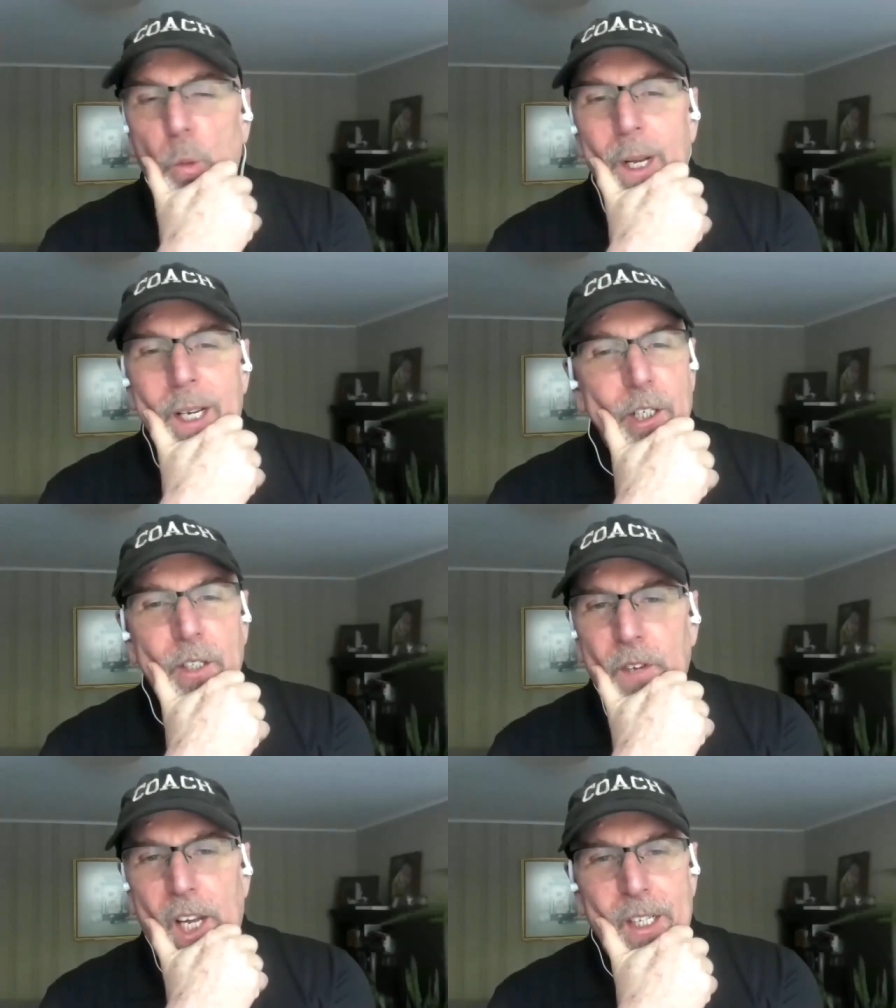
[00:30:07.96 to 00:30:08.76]
winners
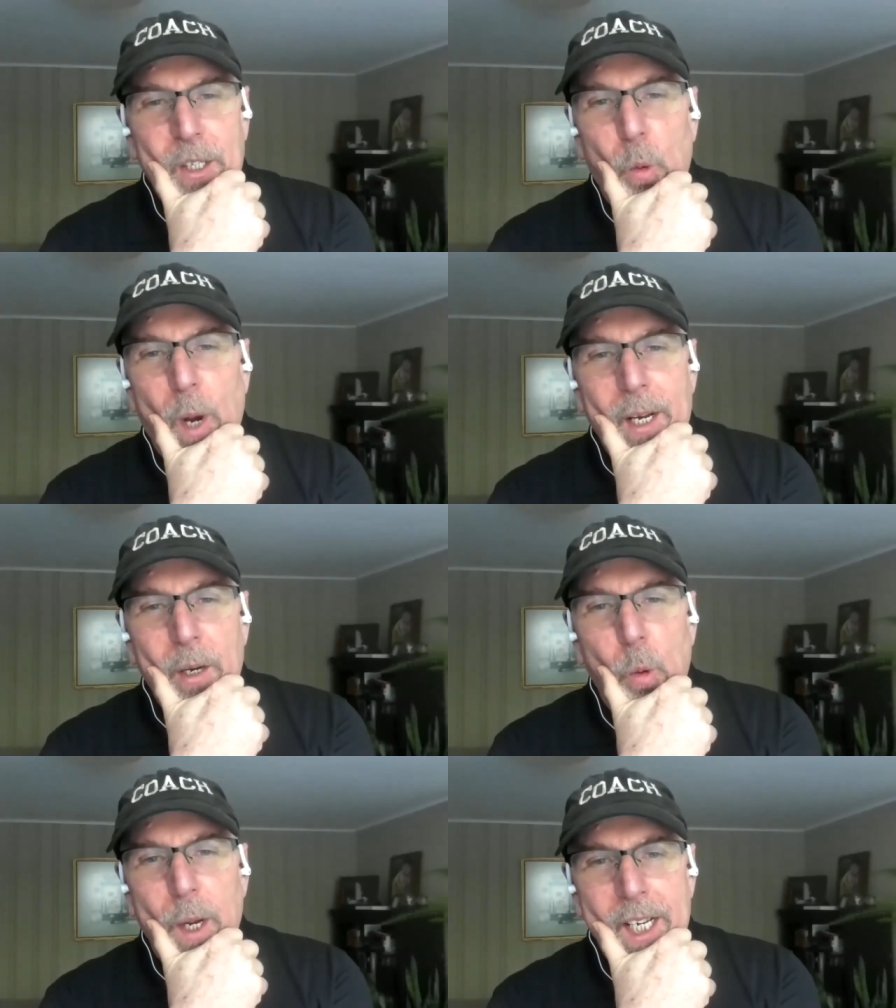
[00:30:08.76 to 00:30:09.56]
find the way to
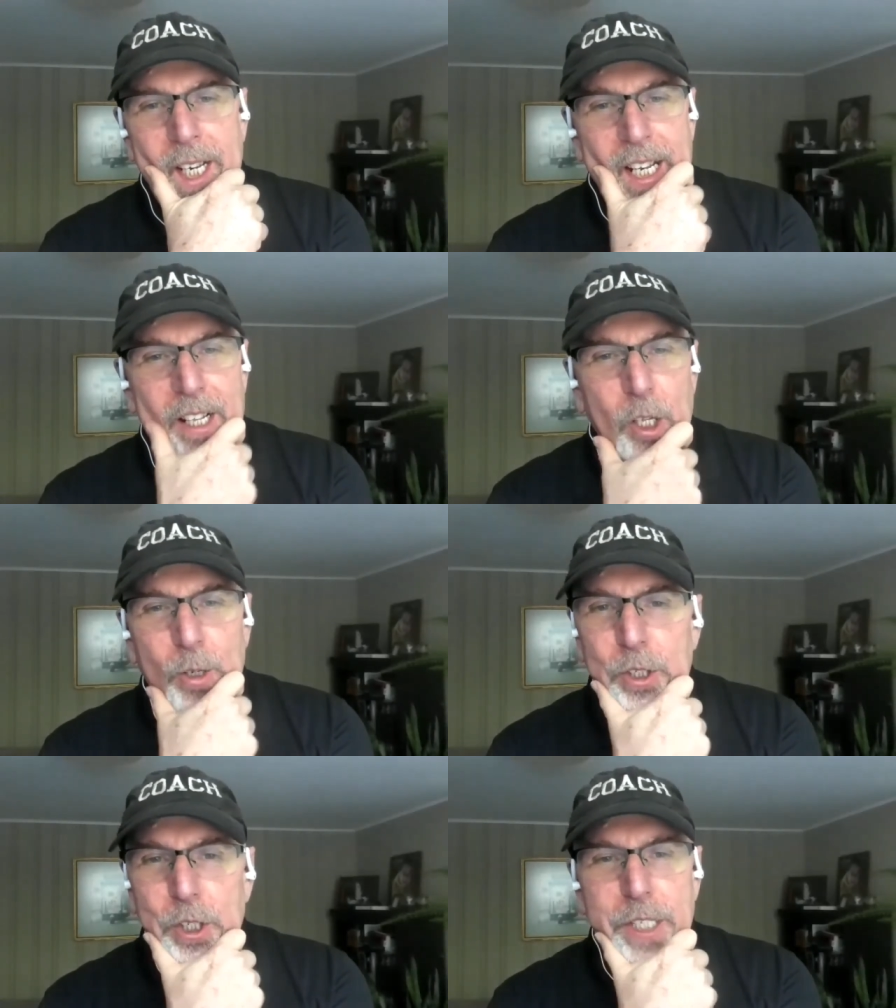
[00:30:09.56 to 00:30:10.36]
win, and
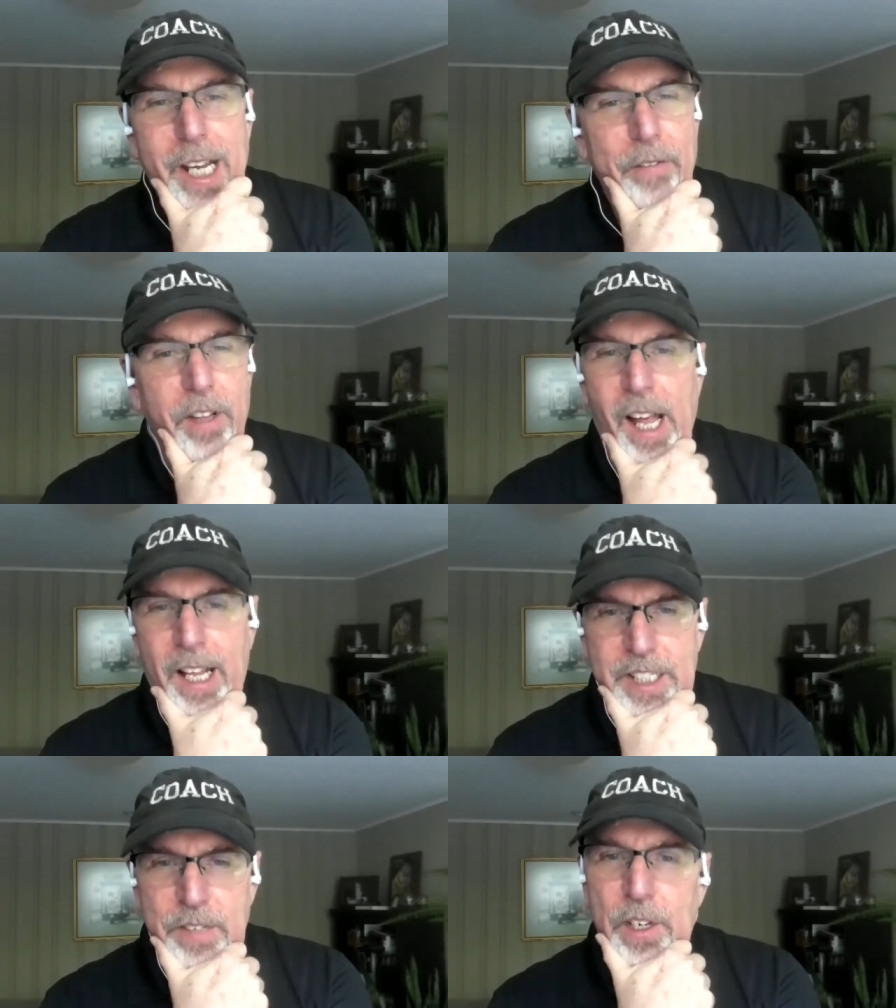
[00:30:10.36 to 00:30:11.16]
losers have
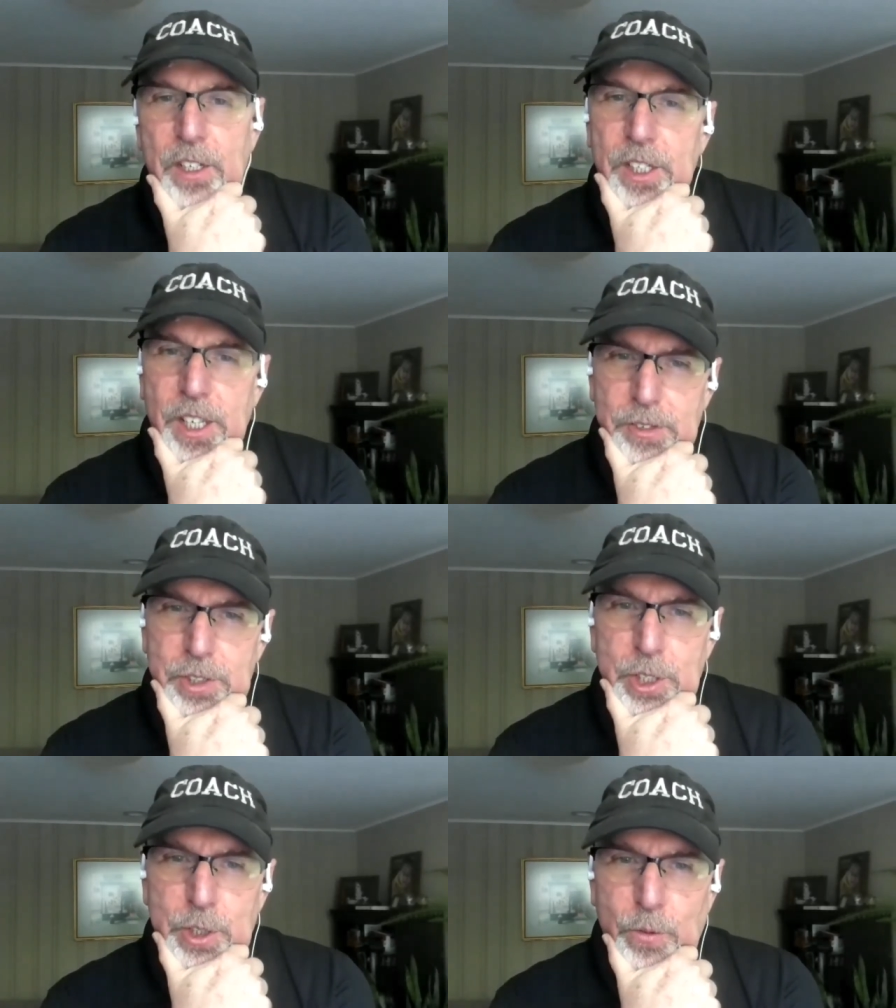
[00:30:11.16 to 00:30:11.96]
lots of
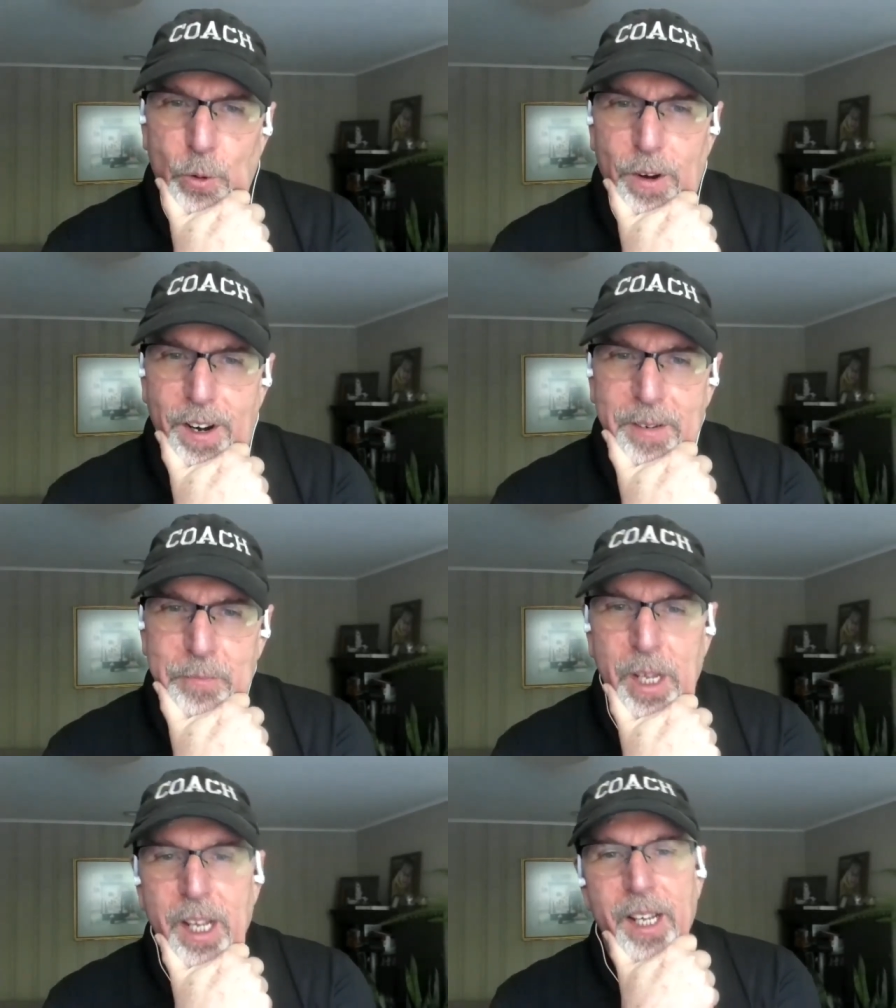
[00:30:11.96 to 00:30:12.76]
excuses for
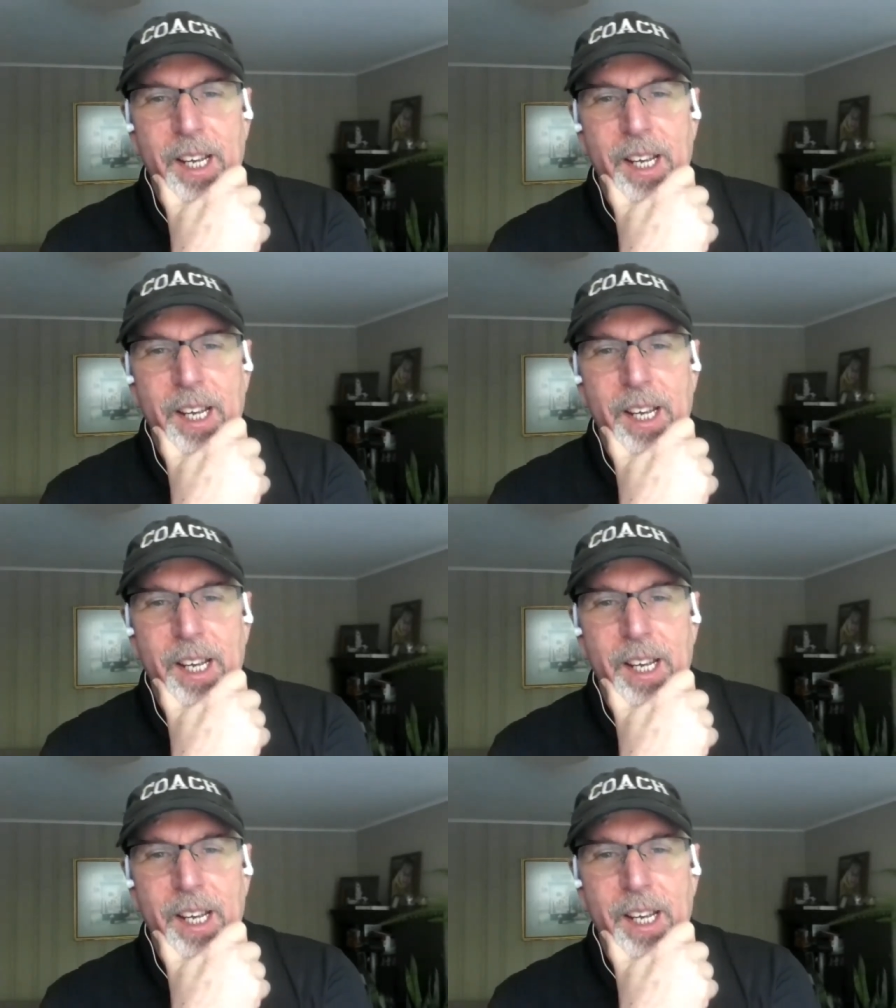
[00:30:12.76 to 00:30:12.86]
it.